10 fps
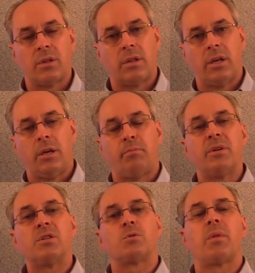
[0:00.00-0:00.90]
the
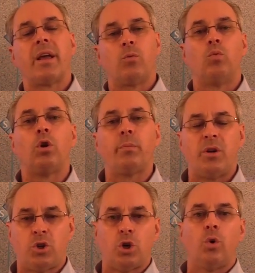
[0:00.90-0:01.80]
business plan will be
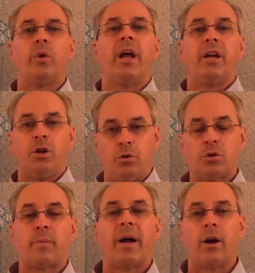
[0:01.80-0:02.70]
shown and
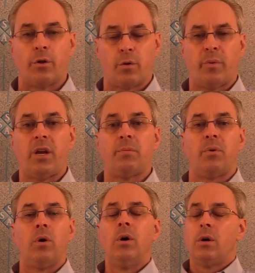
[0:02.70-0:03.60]
used by other
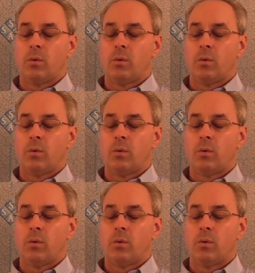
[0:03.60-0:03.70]
people,